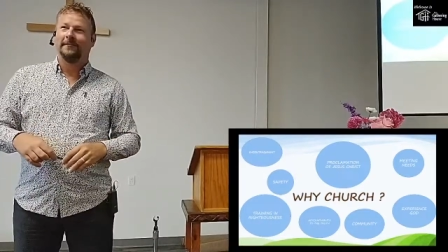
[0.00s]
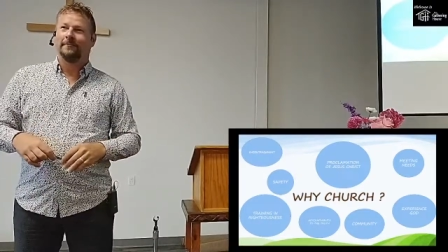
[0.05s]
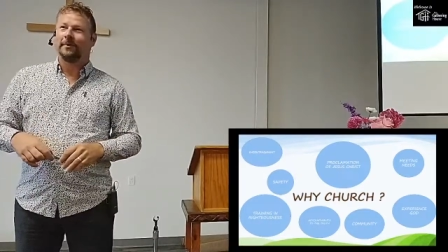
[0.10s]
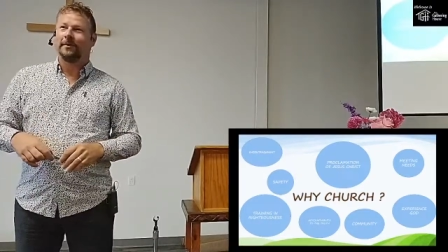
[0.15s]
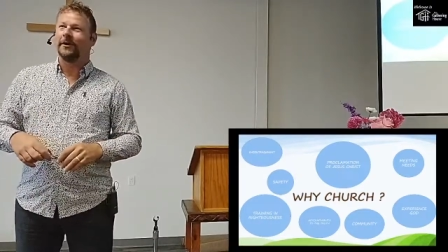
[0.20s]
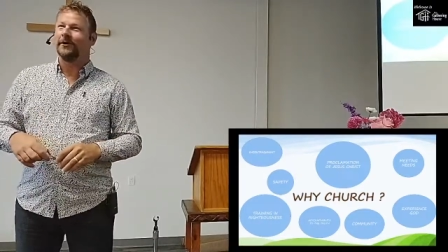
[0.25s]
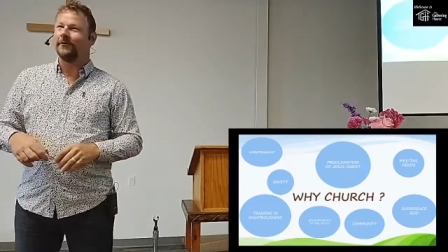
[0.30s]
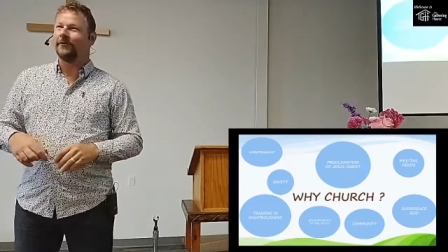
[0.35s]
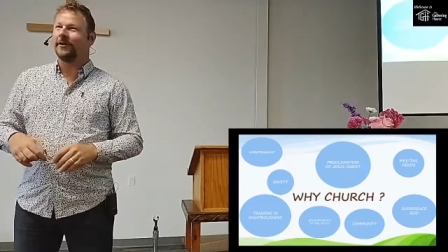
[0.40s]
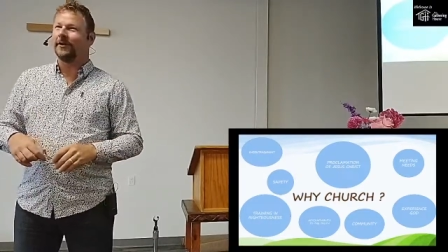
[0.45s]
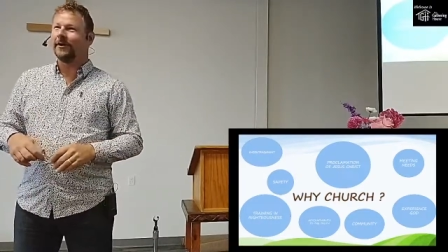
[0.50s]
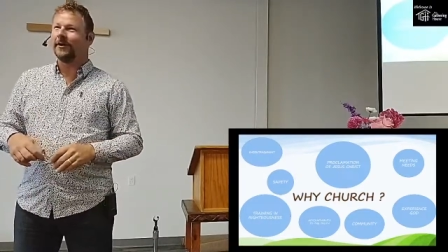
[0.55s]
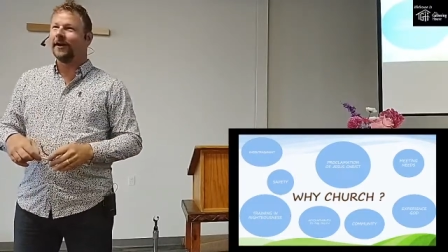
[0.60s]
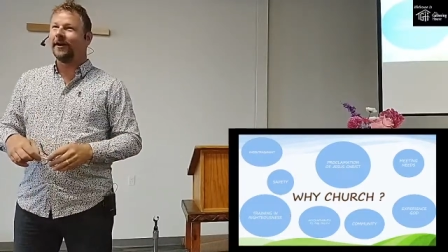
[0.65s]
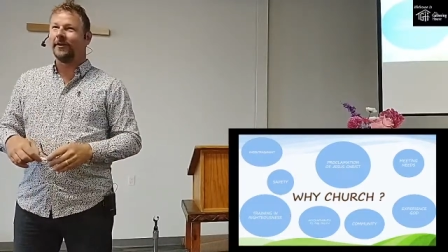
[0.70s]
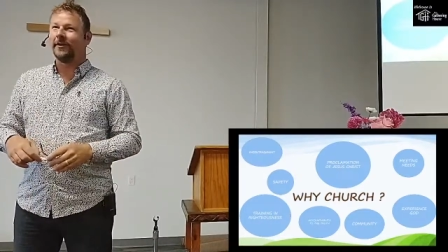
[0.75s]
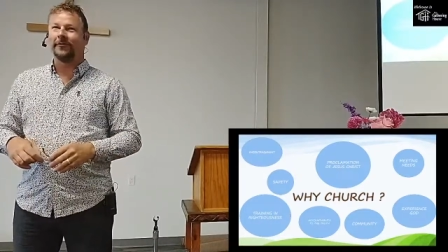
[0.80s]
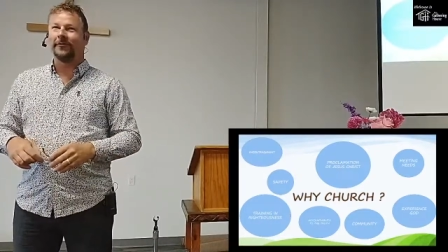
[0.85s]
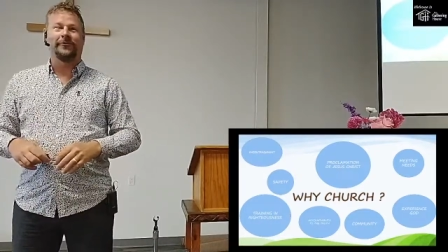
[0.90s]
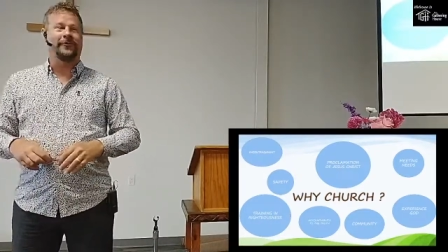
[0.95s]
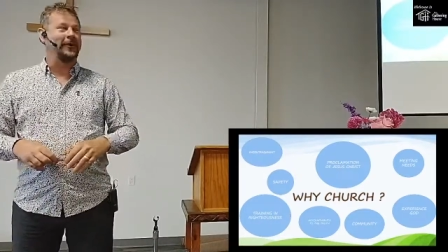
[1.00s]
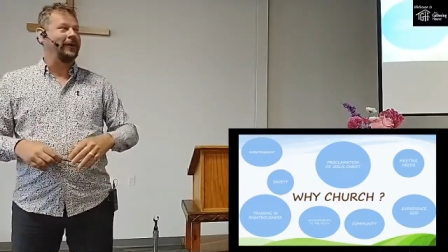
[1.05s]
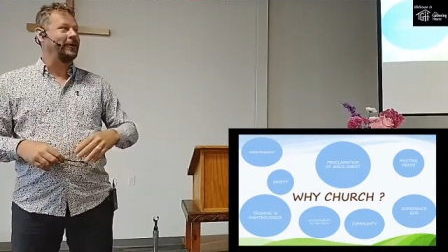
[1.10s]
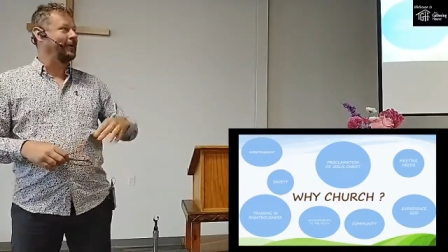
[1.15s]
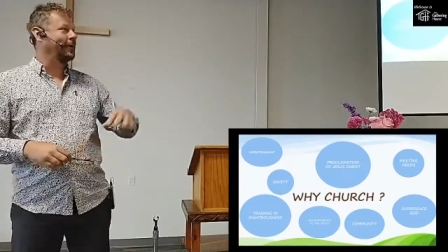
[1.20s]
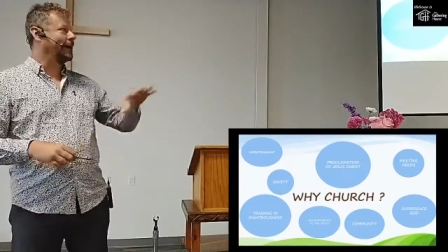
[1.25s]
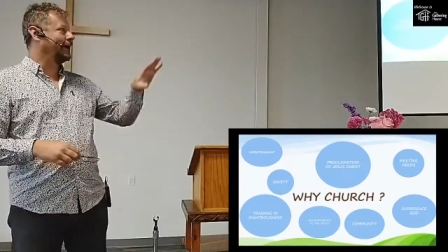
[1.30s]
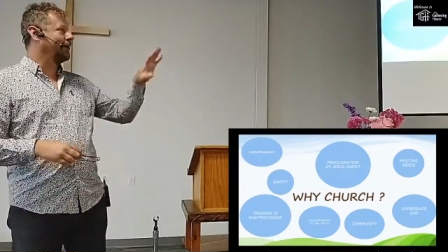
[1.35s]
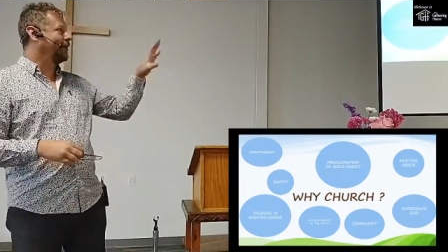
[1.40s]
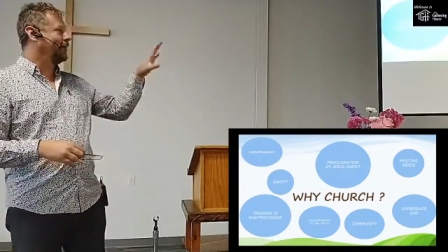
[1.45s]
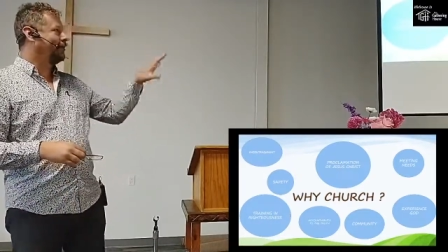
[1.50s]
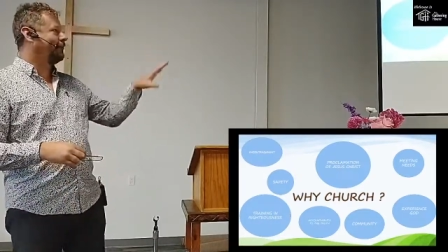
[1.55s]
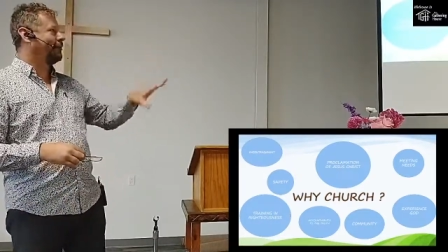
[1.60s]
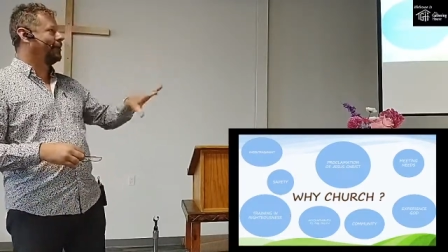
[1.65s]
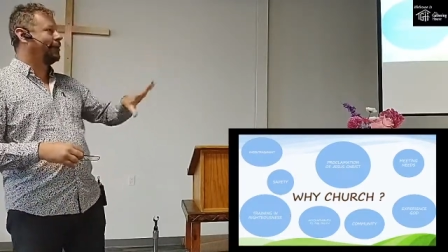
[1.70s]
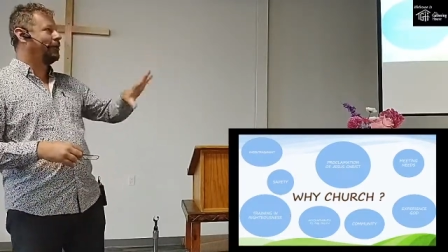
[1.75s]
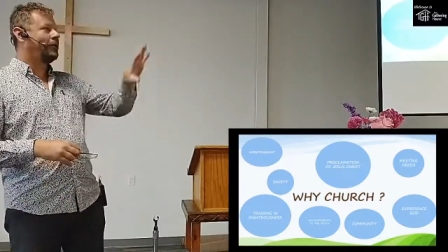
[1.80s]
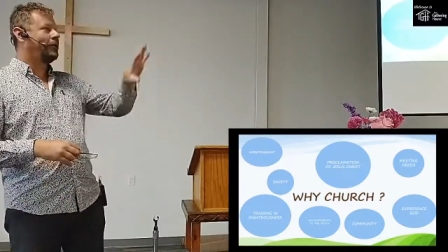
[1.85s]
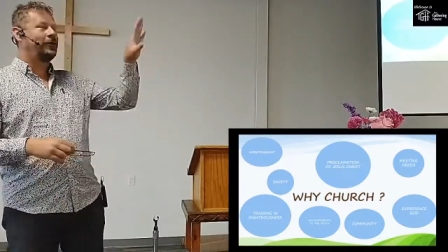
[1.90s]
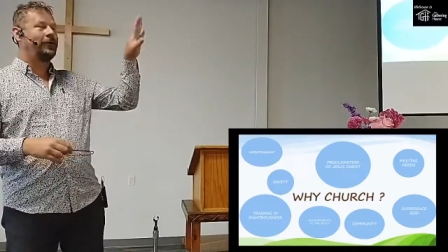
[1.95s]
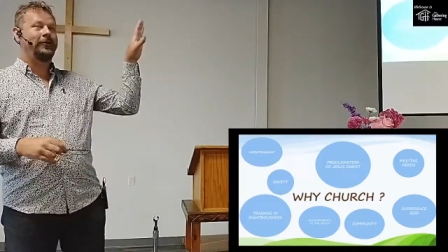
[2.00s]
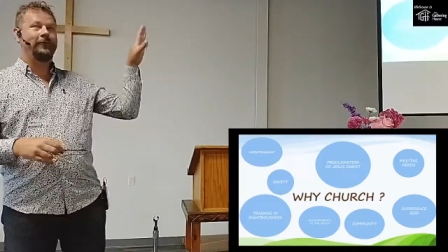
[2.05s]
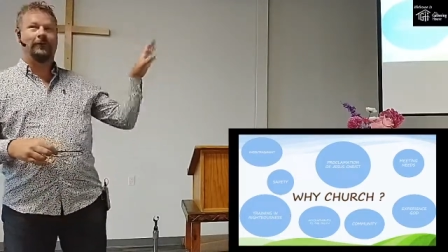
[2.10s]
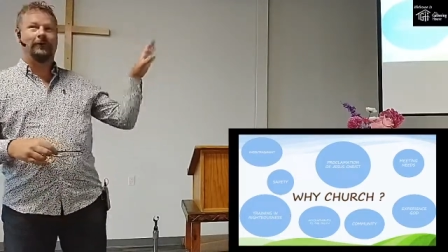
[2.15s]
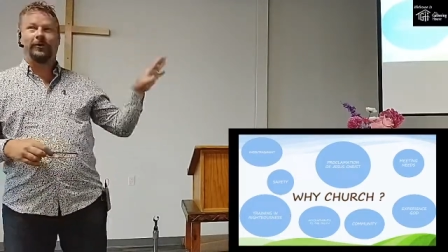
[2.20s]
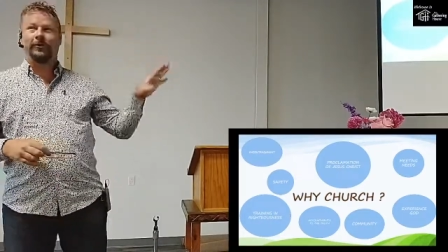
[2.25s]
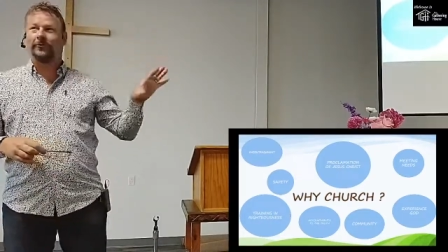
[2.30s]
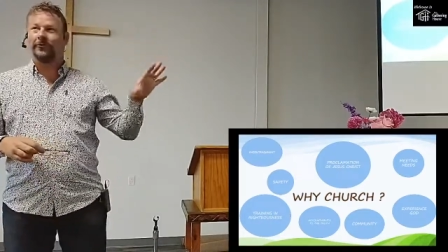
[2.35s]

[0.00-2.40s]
part of our lives figuring out how all of